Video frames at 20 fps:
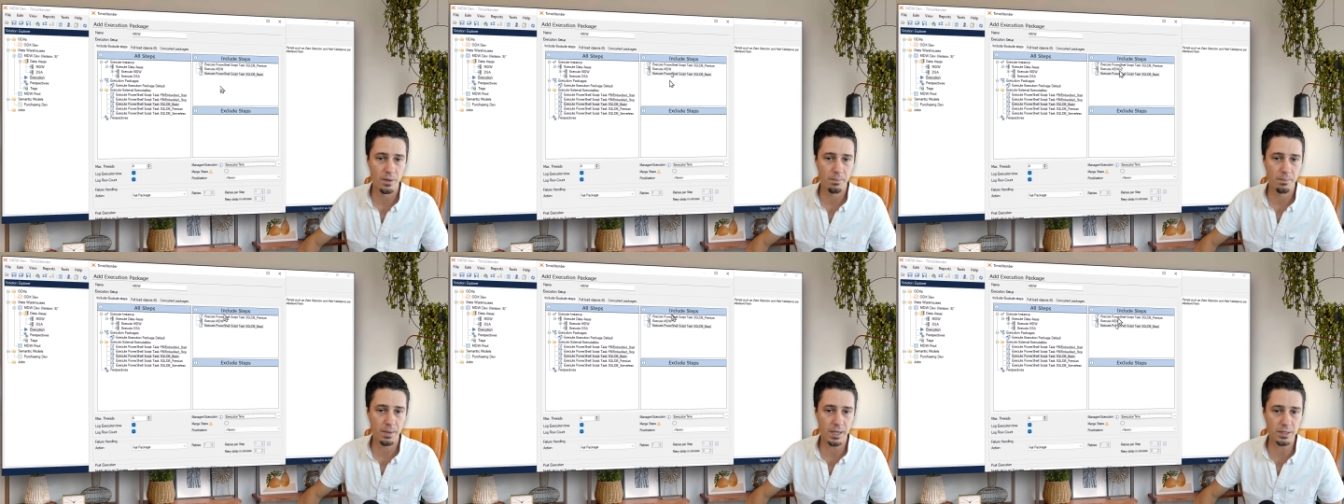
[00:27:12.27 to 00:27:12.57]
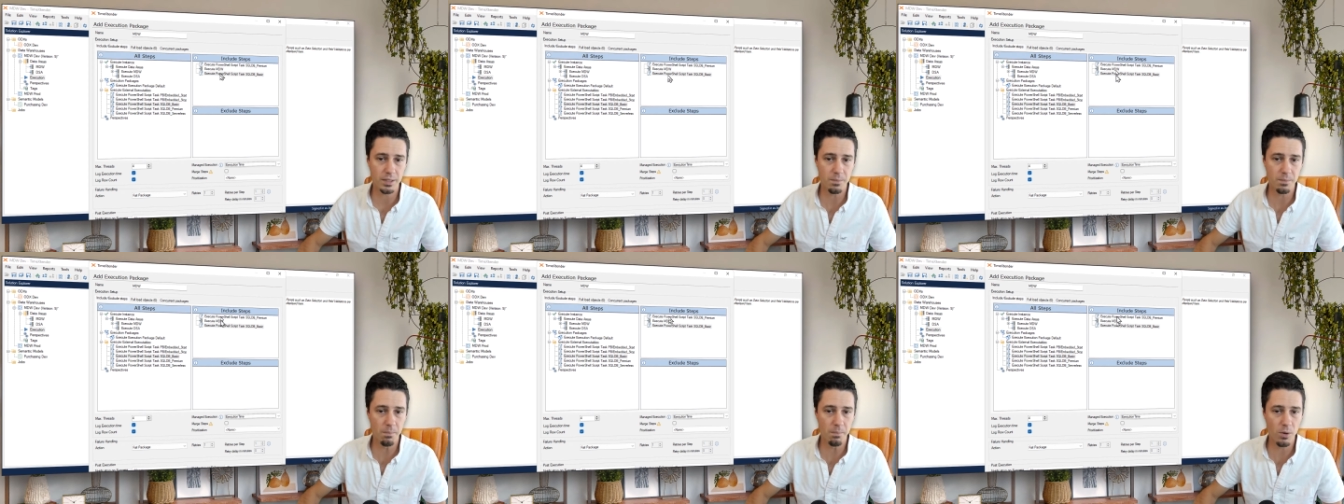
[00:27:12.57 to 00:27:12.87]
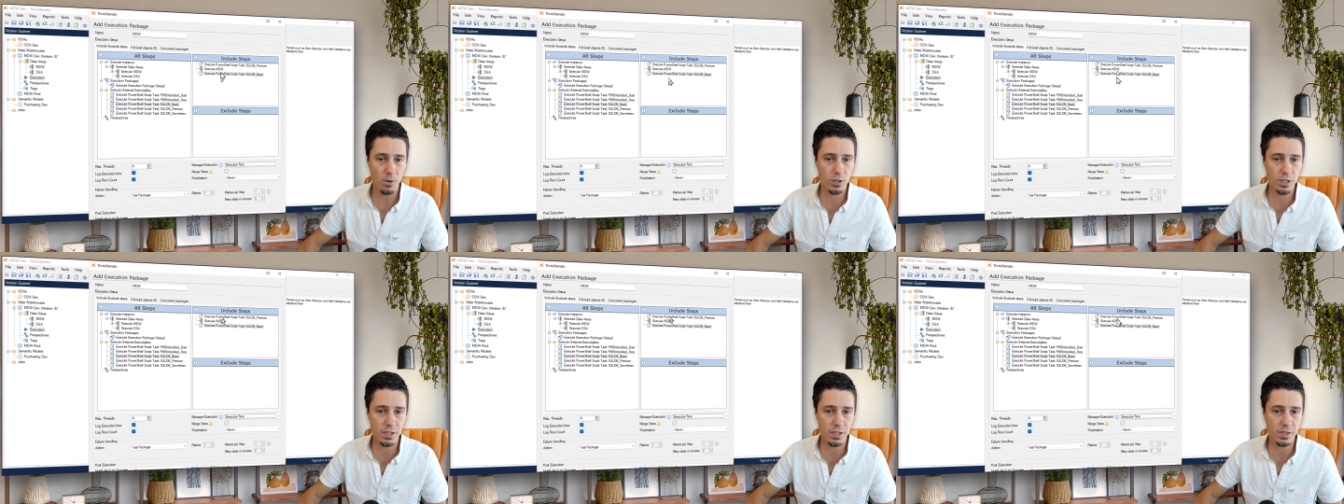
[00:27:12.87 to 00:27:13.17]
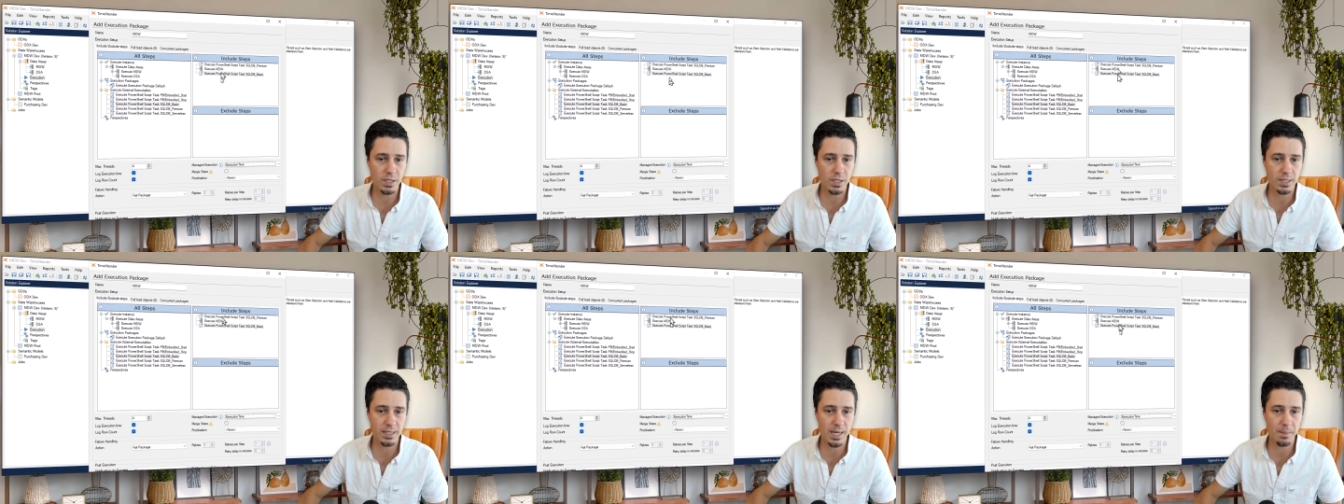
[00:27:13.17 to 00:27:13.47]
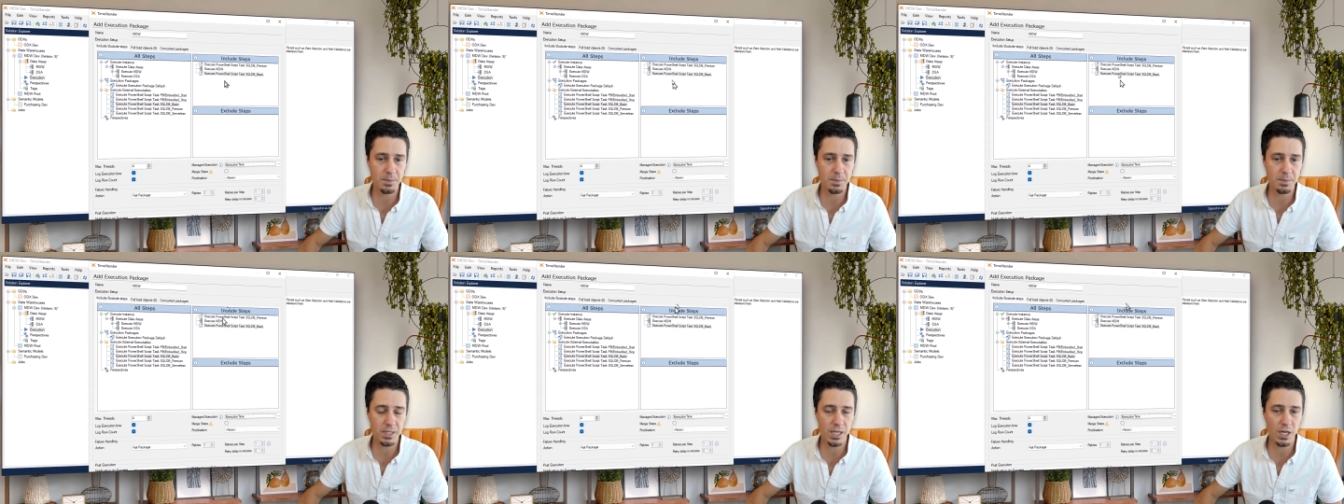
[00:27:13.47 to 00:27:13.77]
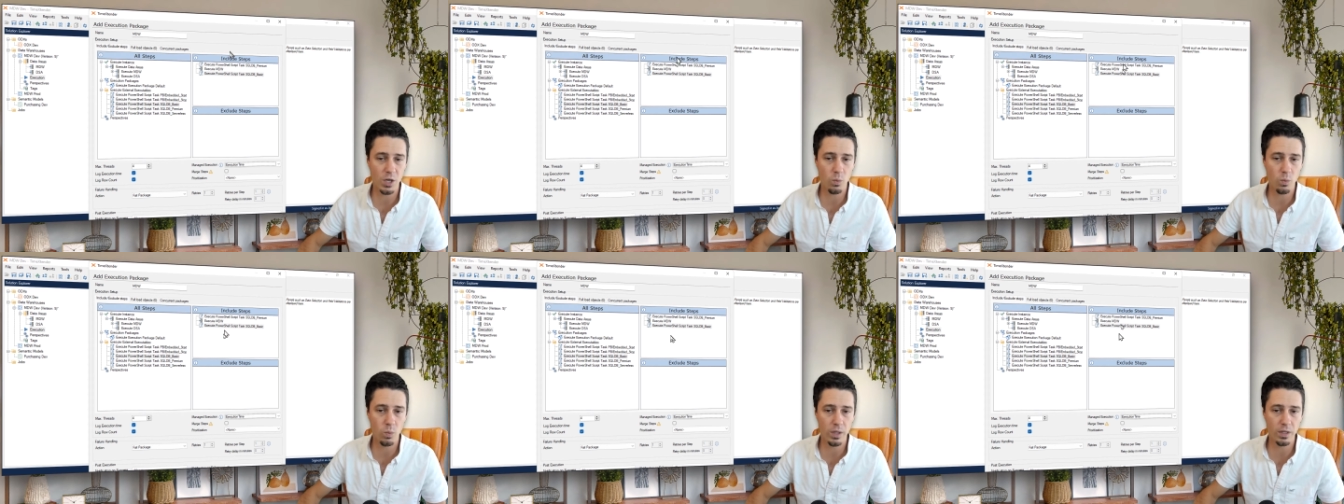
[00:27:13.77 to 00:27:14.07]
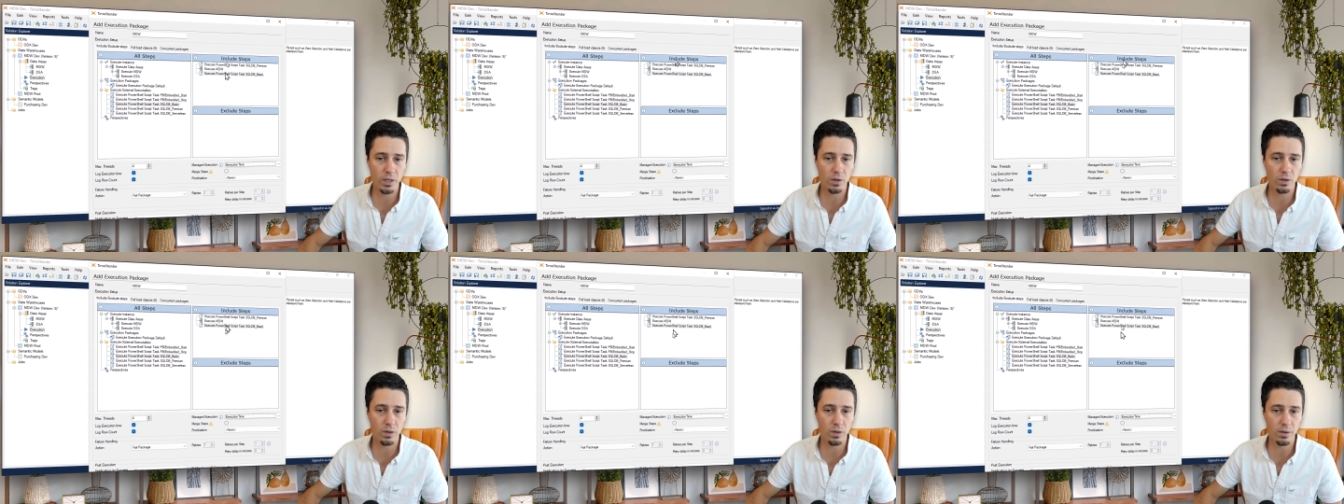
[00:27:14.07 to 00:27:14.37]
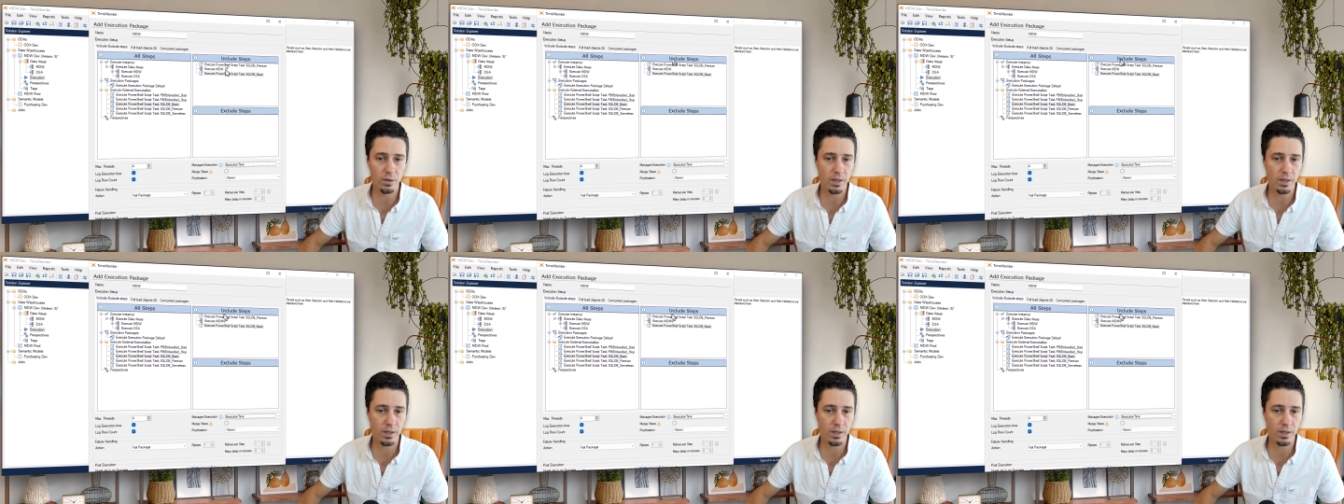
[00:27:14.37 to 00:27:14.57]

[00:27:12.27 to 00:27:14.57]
because merging the steps here will